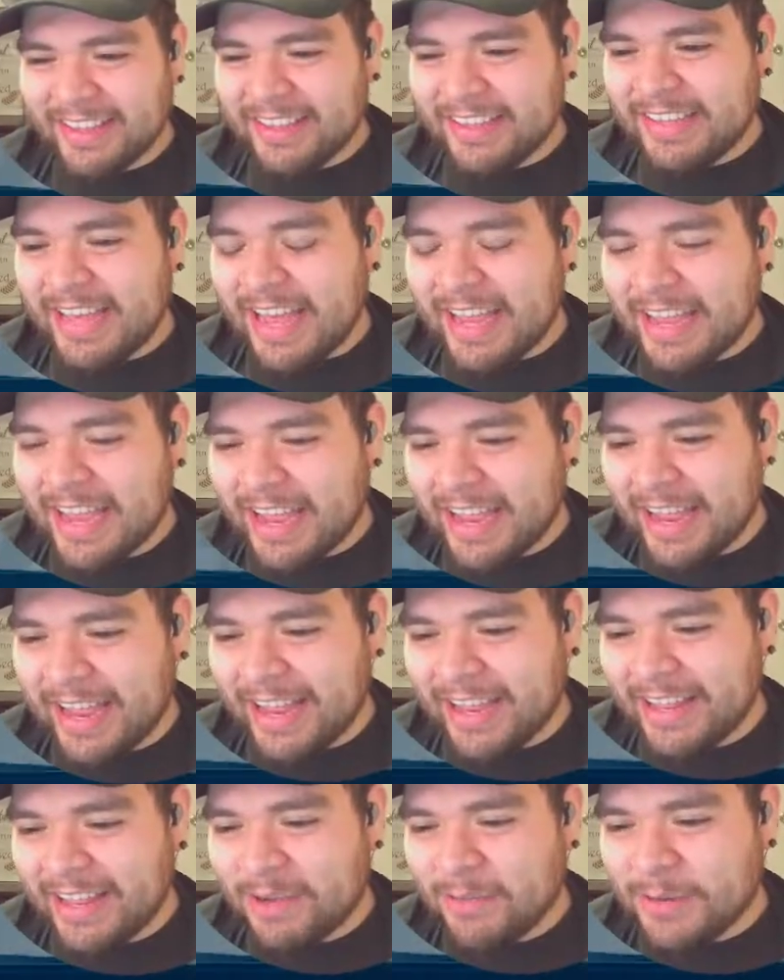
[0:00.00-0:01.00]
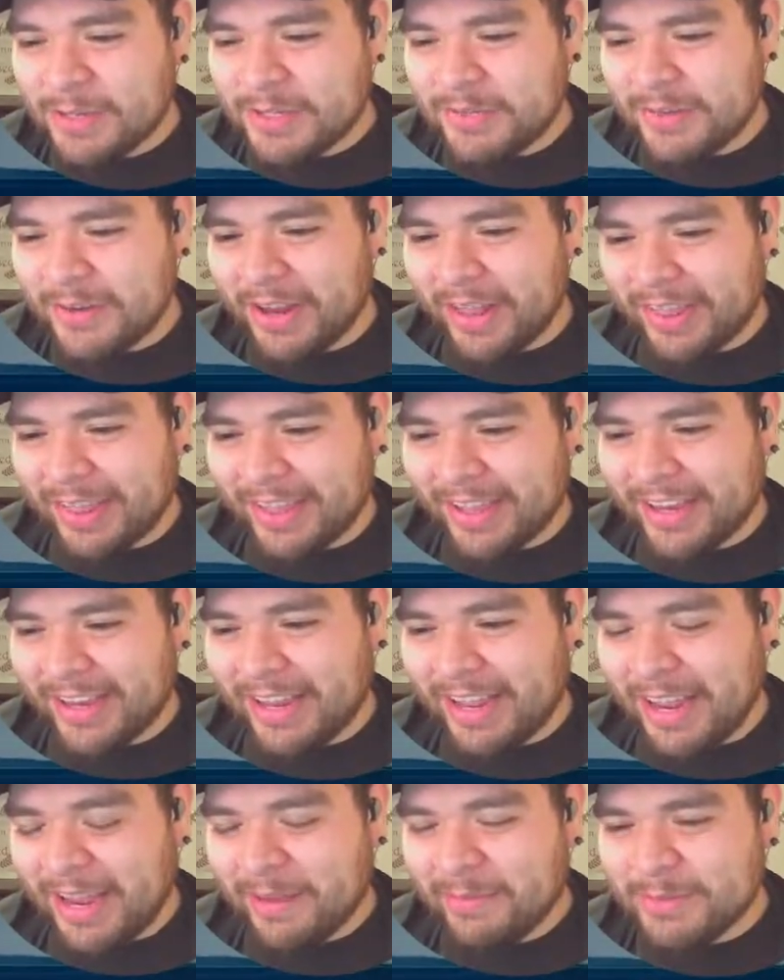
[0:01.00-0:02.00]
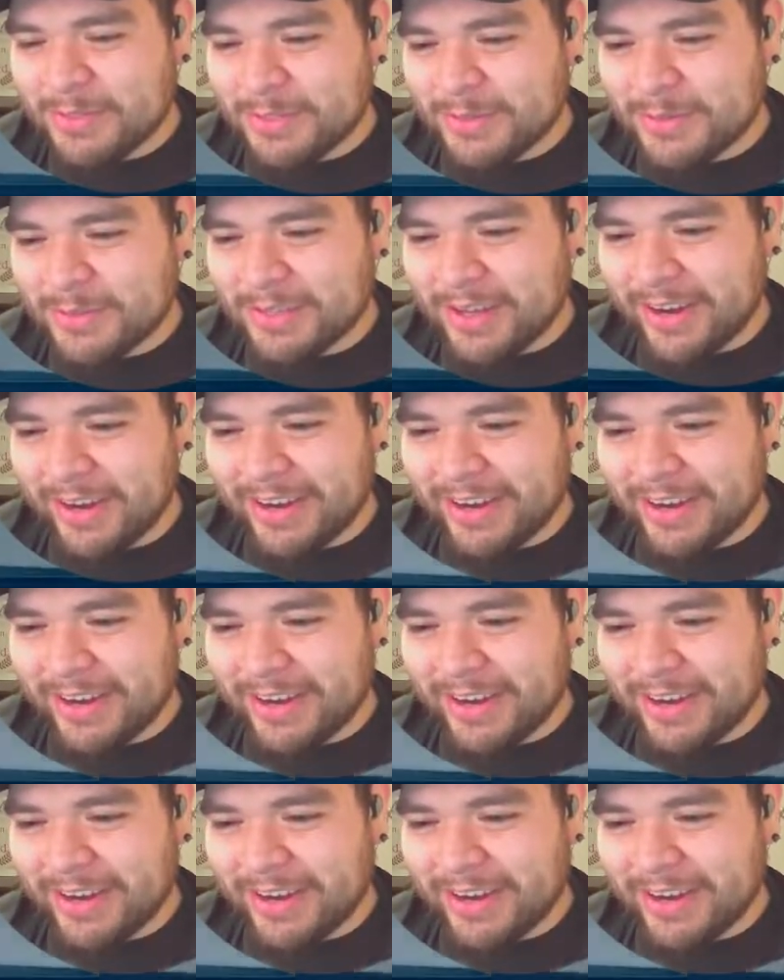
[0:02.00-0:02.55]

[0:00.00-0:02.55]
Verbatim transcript: Yeah, yeah, yeah. It was for nothing. I am so sorry.